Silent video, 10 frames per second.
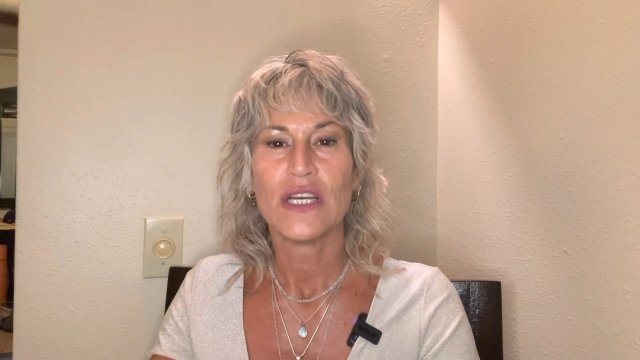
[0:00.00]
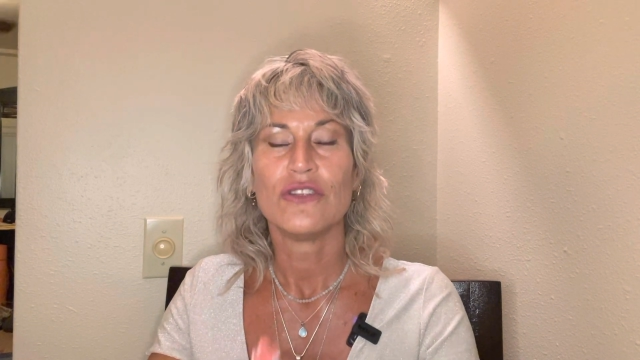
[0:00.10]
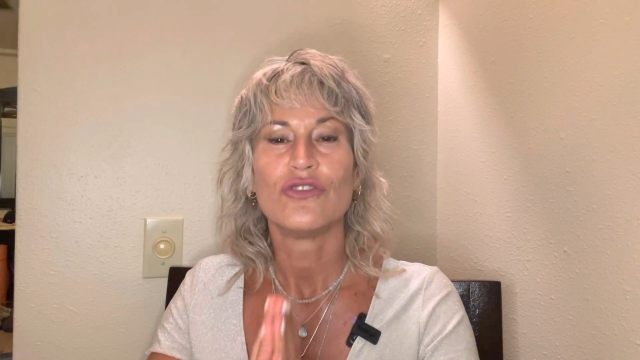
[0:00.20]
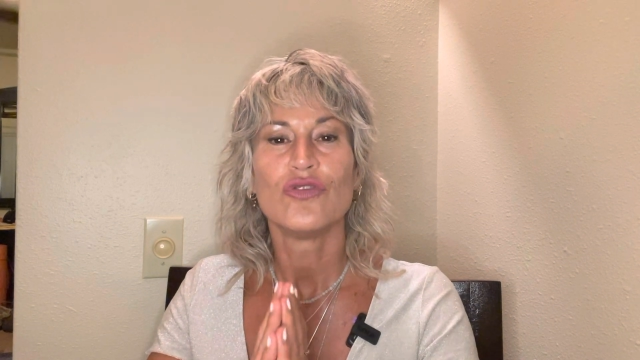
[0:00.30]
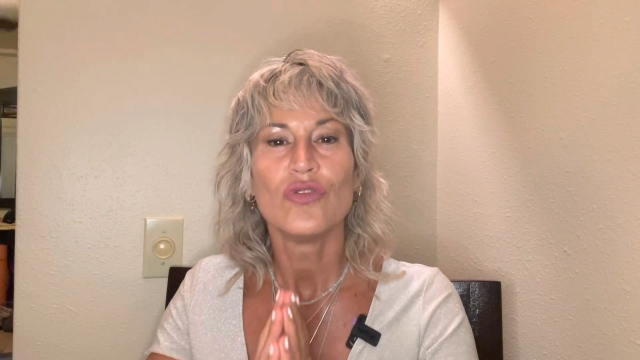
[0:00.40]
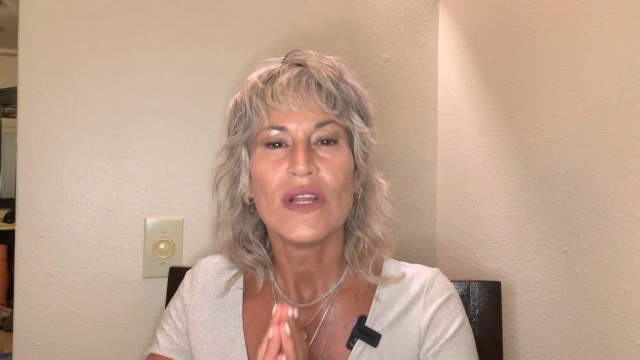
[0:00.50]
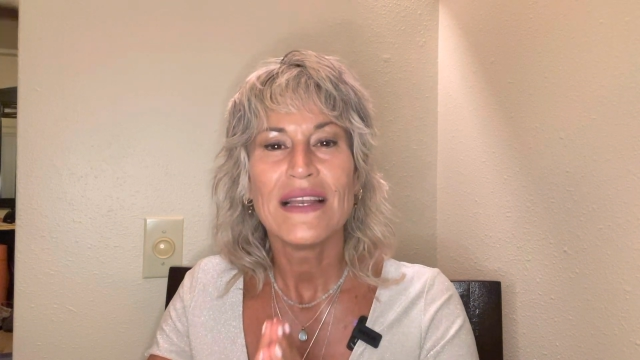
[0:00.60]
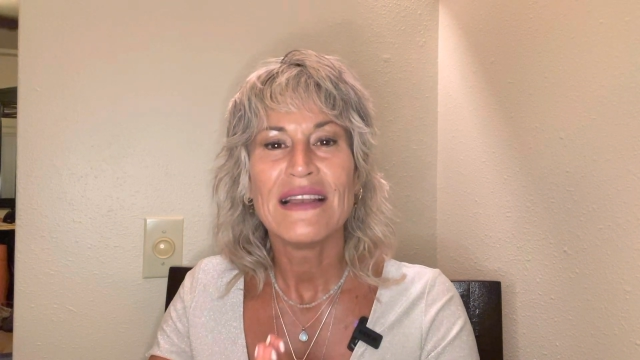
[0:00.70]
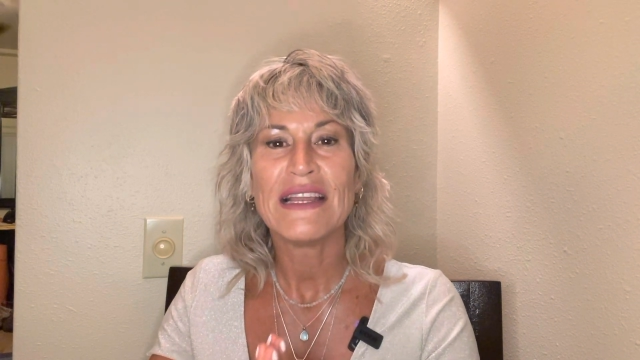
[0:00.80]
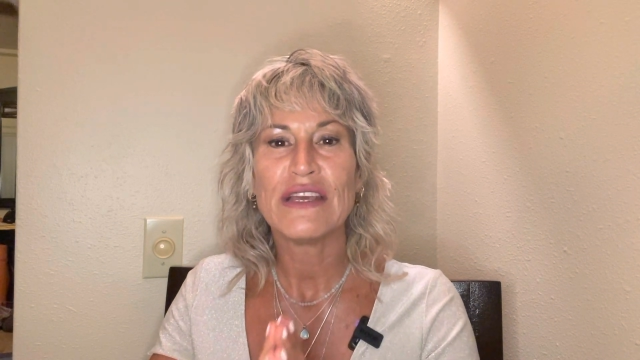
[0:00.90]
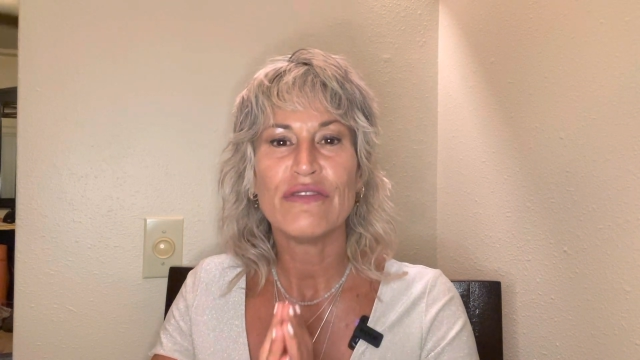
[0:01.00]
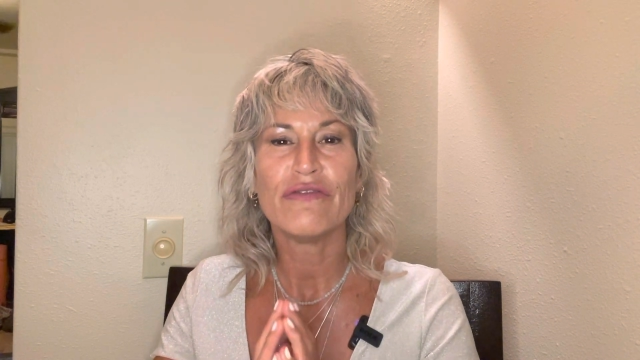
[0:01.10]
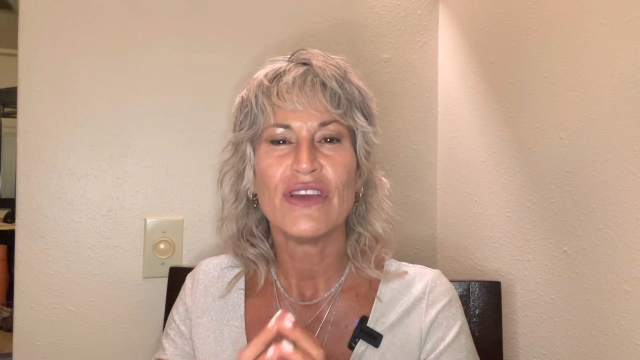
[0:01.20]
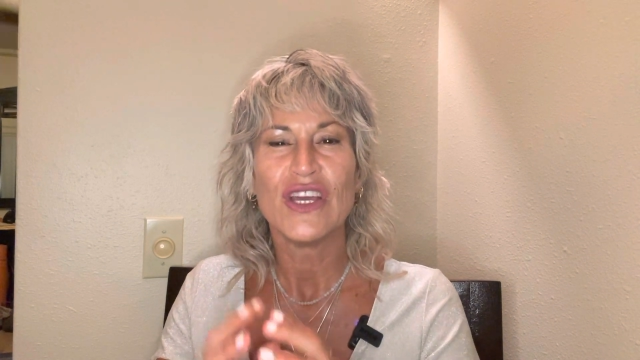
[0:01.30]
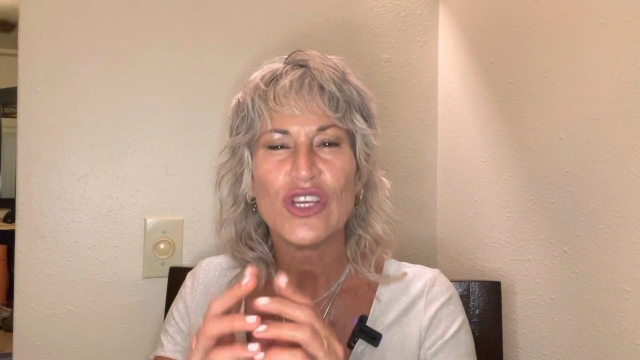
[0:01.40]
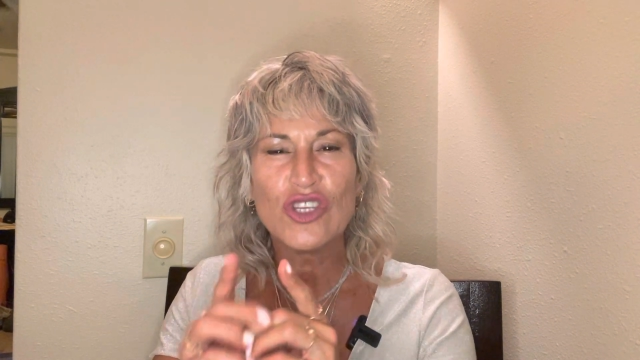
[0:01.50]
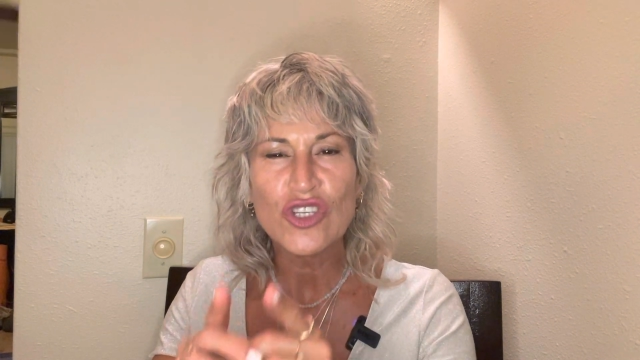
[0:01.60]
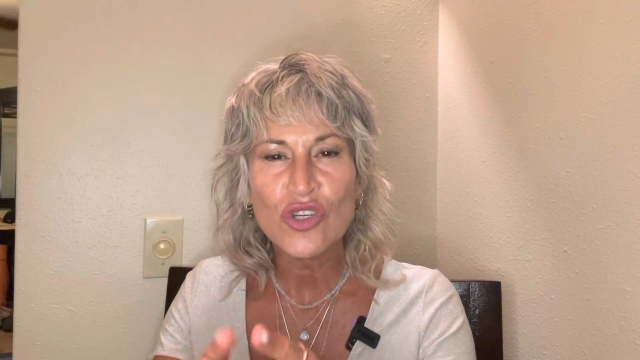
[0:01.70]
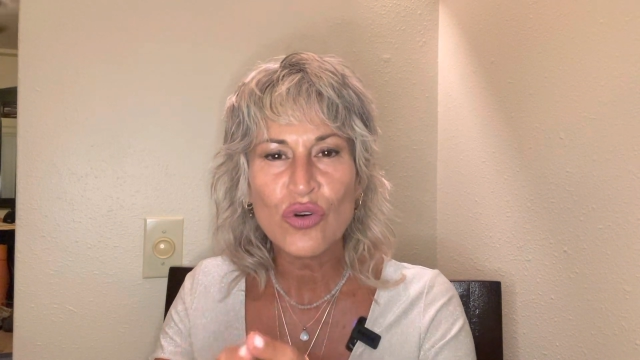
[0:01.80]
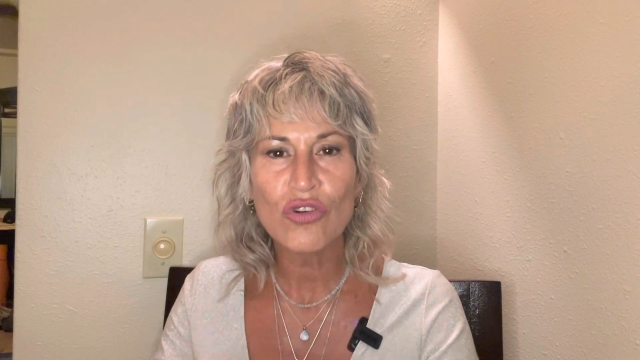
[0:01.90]
to live
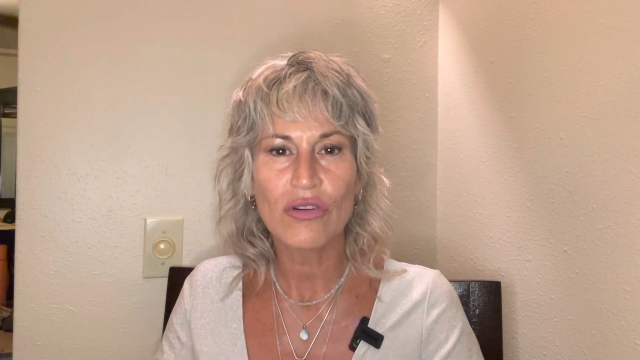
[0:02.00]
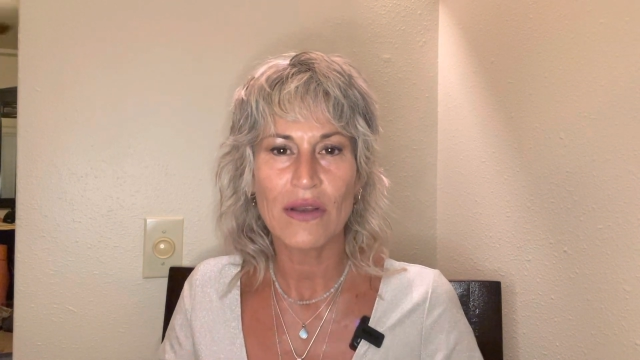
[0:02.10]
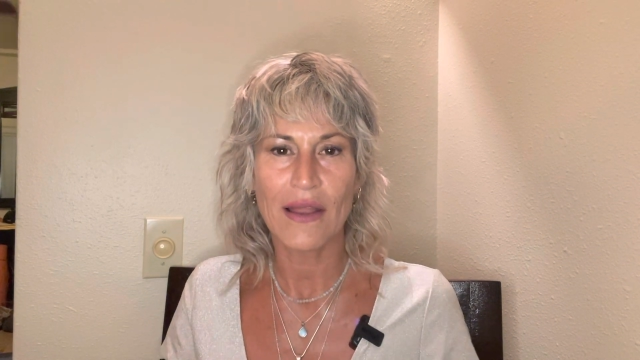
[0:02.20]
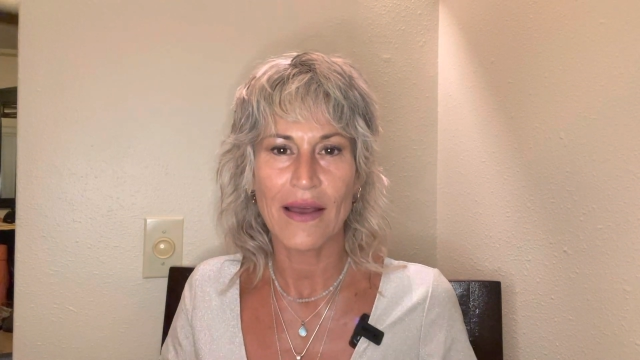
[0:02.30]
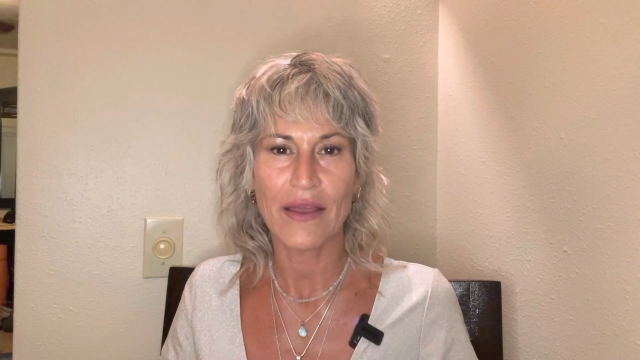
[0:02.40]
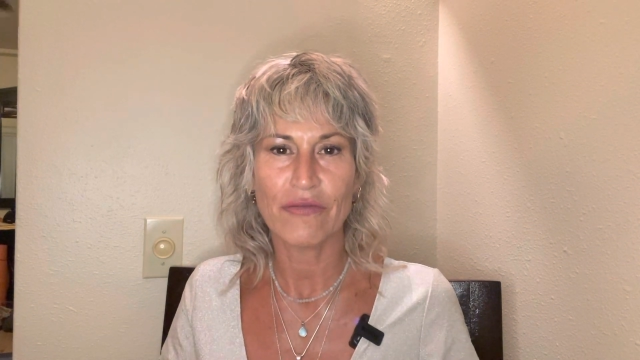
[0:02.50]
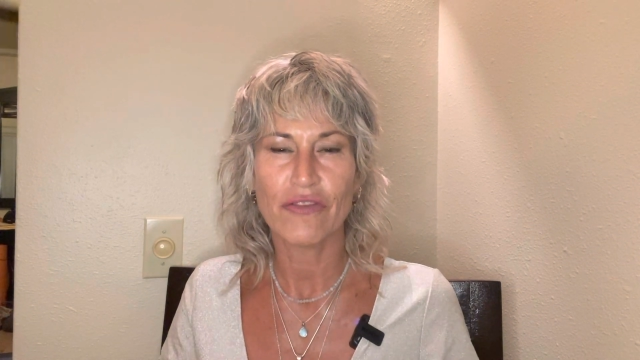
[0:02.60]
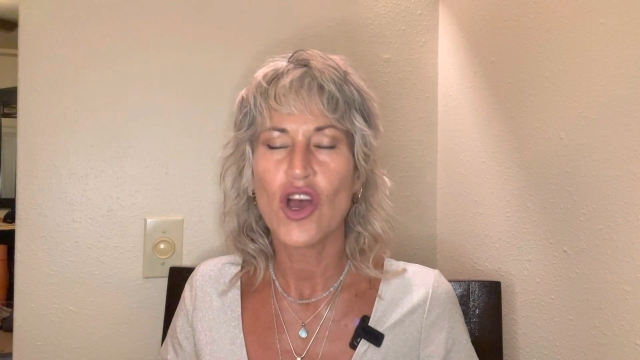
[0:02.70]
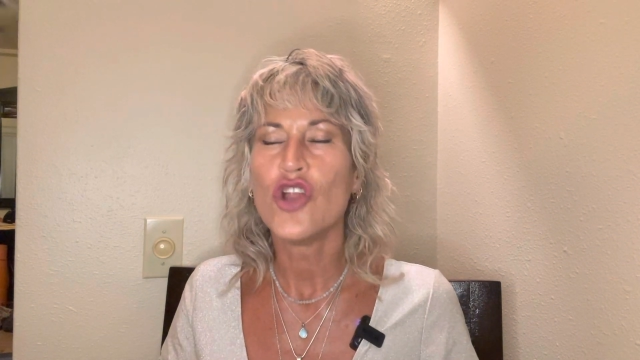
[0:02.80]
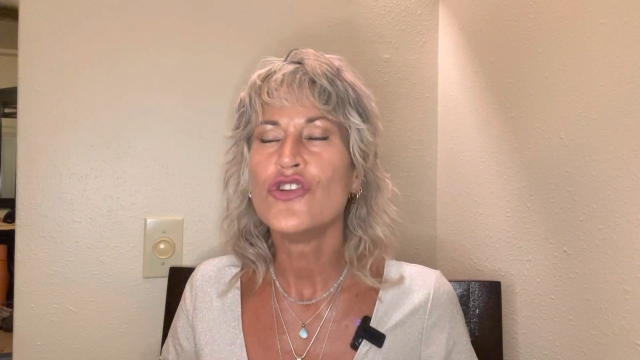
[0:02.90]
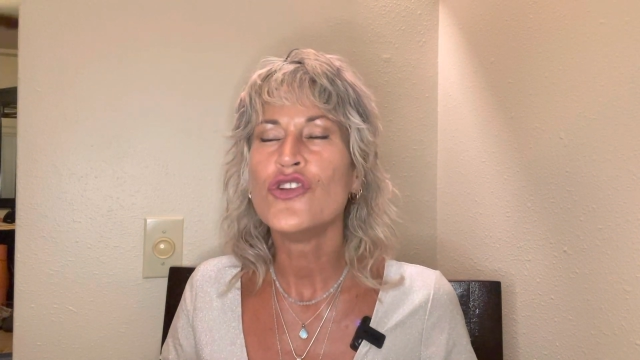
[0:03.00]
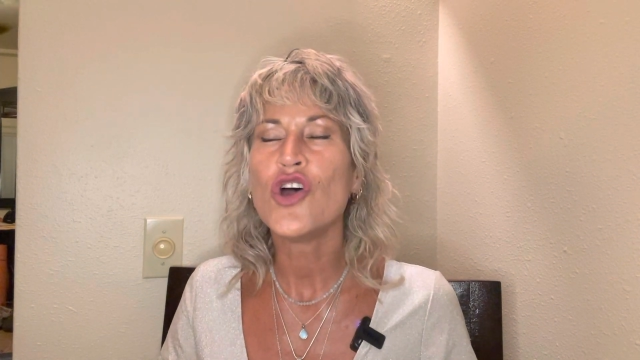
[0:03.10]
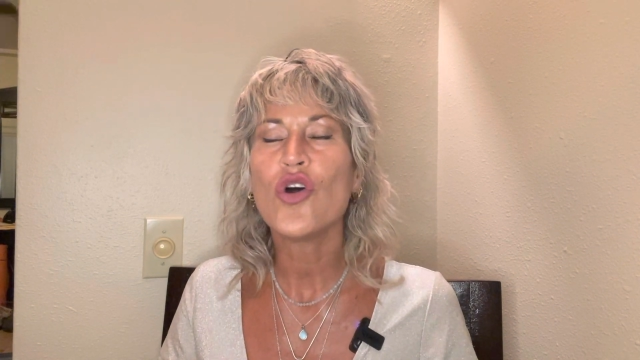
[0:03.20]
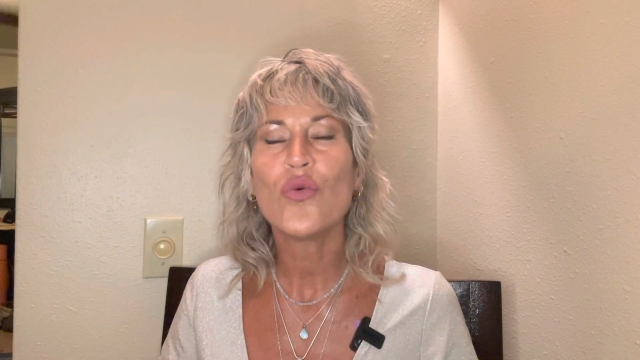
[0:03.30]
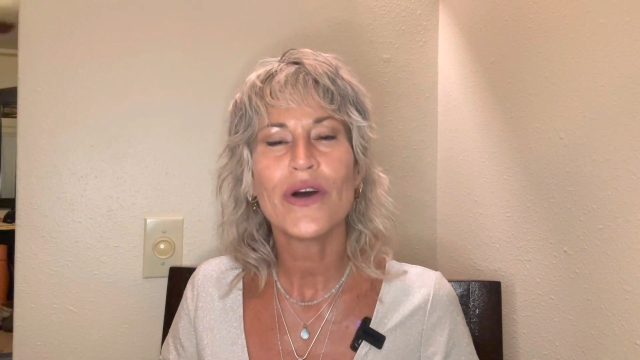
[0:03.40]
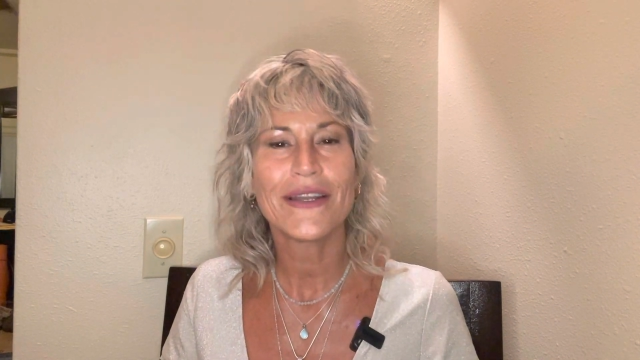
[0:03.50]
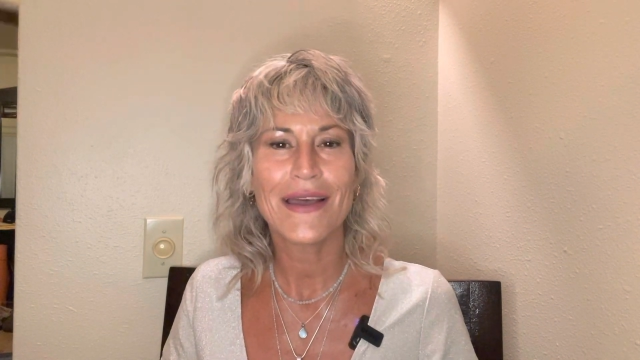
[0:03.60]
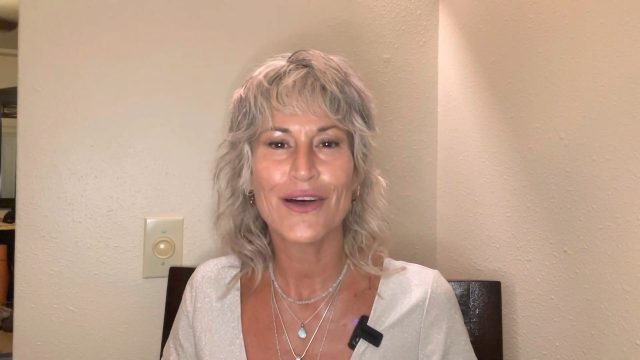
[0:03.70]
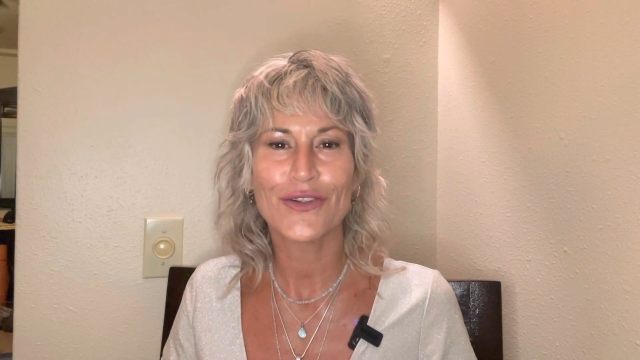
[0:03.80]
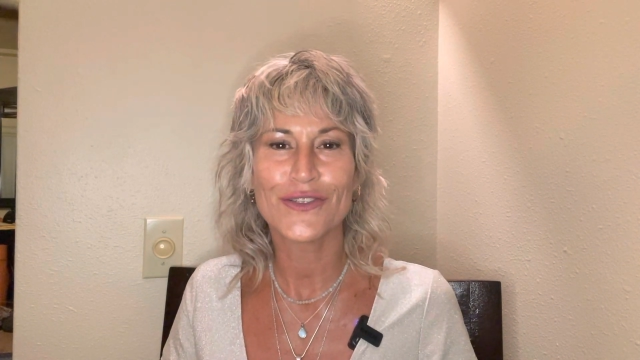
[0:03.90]
your life. No one
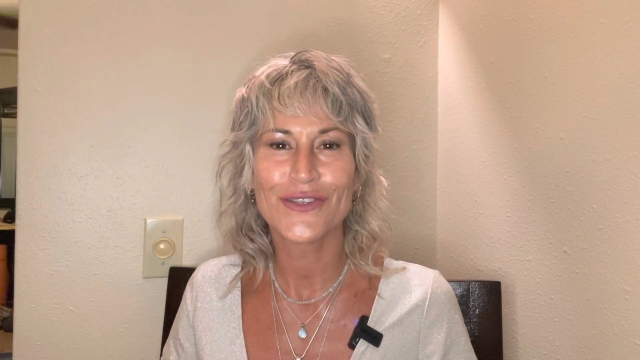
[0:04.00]
else